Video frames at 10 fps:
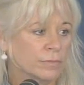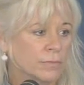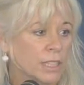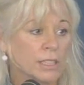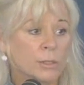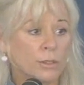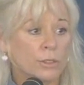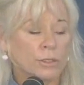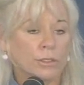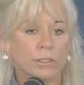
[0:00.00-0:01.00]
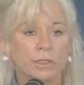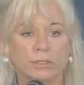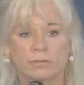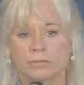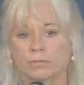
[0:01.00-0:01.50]
literature
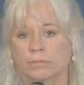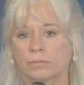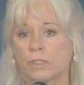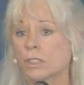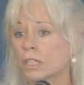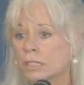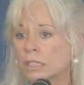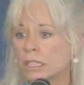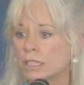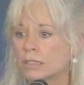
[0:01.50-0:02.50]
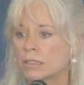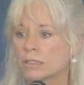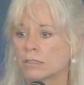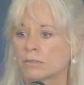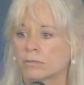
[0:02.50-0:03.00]
and
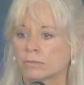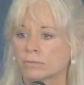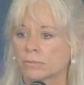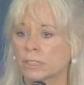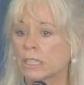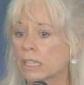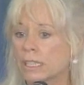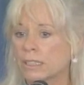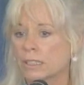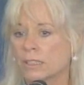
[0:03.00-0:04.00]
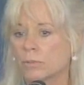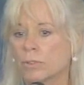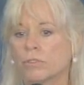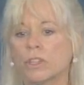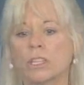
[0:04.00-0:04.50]
sunsets, glances.
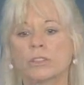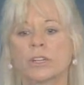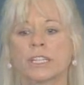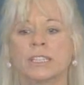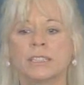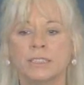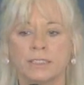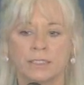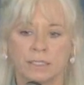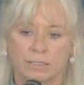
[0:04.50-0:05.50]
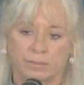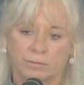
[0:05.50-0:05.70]
We fall to our knees